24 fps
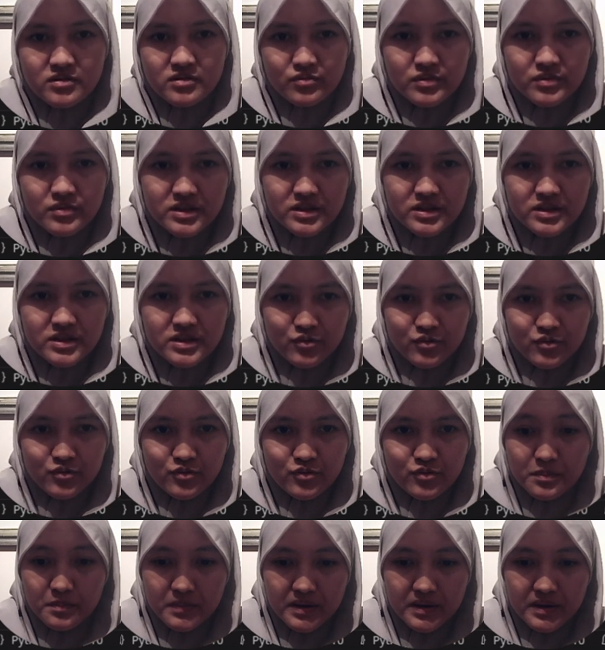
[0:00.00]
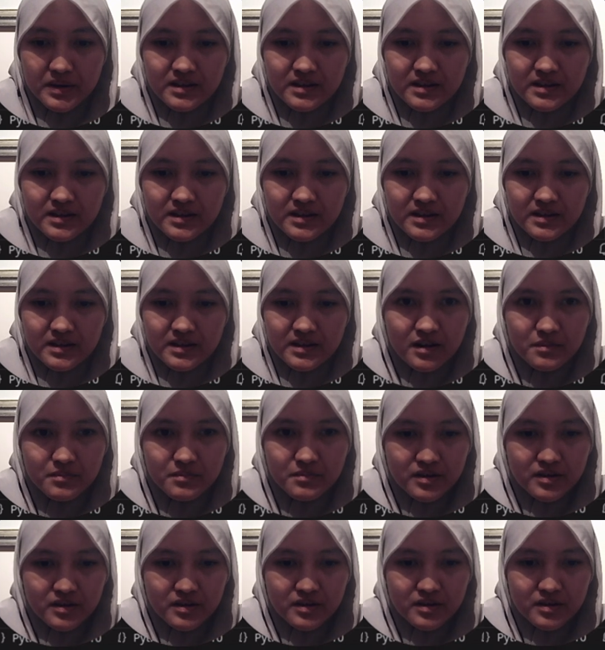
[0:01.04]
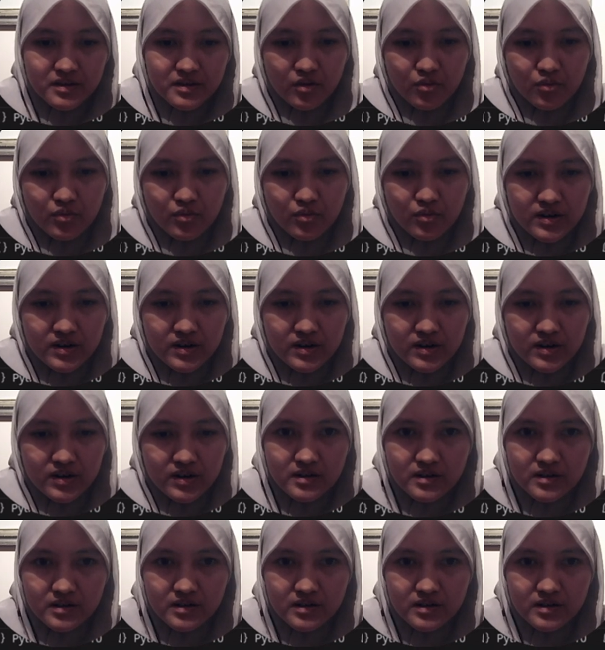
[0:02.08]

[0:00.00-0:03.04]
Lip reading: which wait a minute, yeah, because I wanna